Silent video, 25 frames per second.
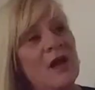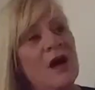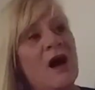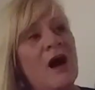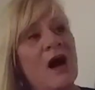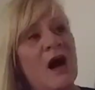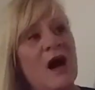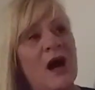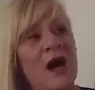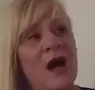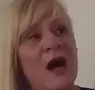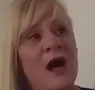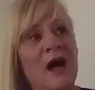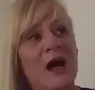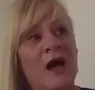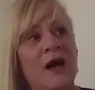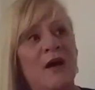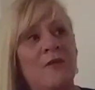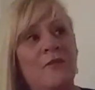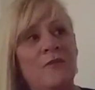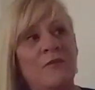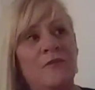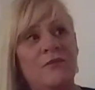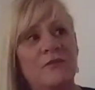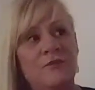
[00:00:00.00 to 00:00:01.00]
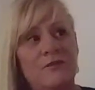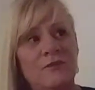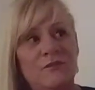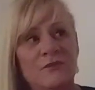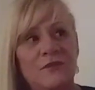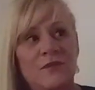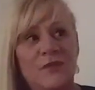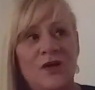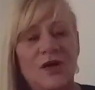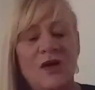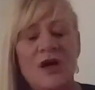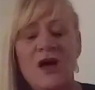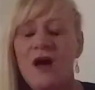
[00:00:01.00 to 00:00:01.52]
And
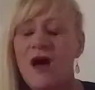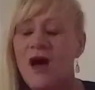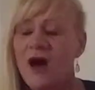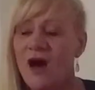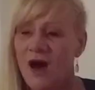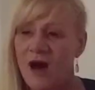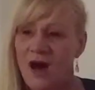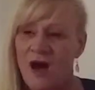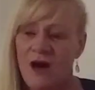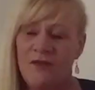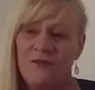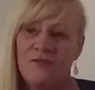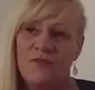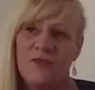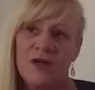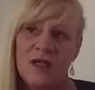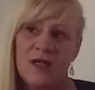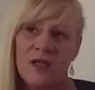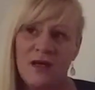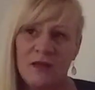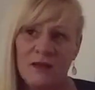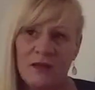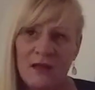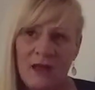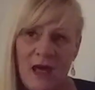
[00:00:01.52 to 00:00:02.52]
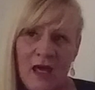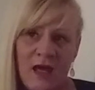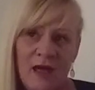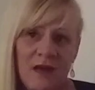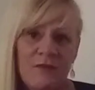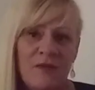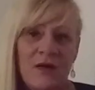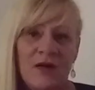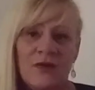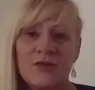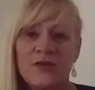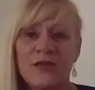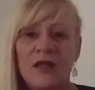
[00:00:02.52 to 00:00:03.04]
when I came
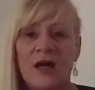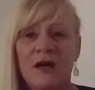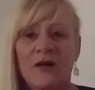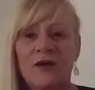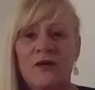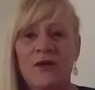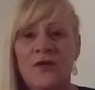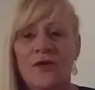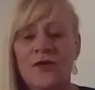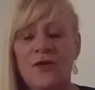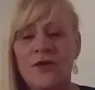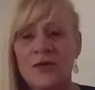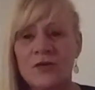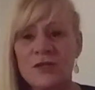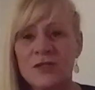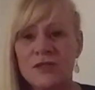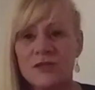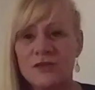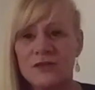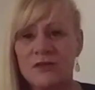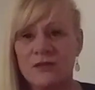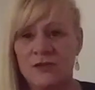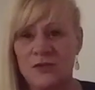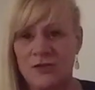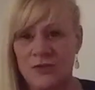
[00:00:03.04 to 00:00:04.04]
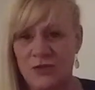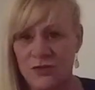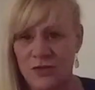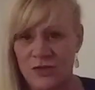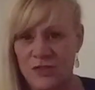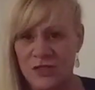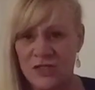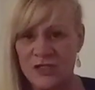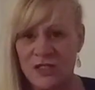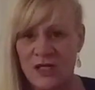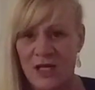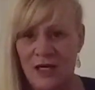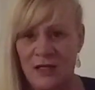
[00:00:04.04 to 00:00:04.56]
out that court, the judge
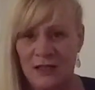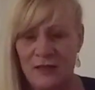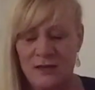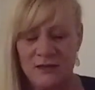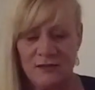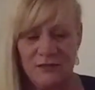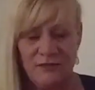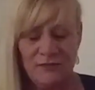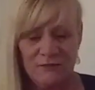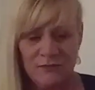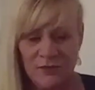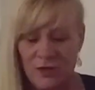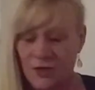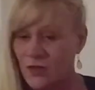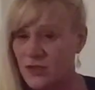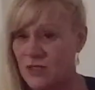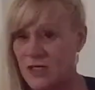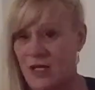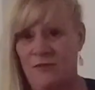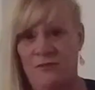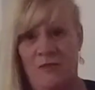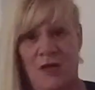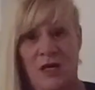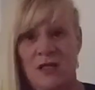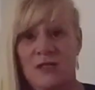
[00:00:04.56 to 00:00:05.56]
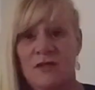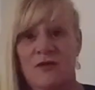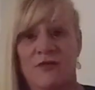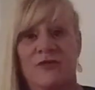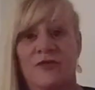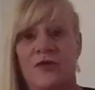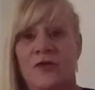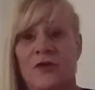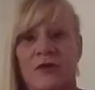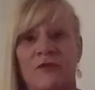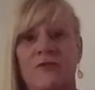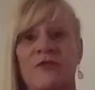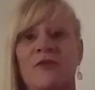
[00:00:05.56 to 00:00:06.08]
said, because I made a
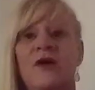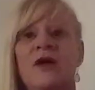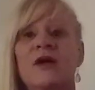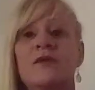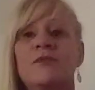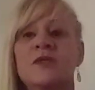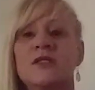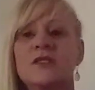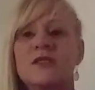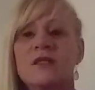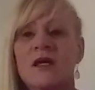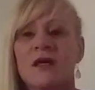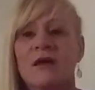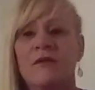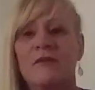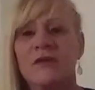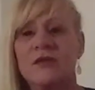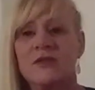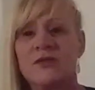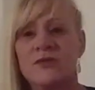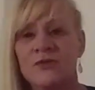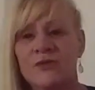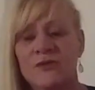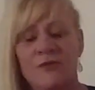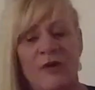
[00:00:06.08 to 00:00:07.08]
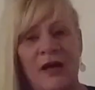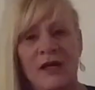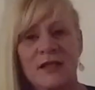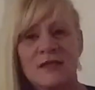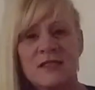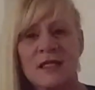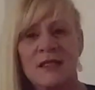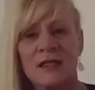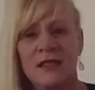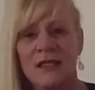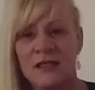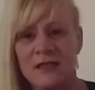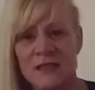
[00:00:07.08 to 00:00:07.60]
fucking verbal statement to her, right,
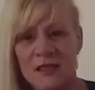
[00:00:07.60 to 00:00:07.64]
I did.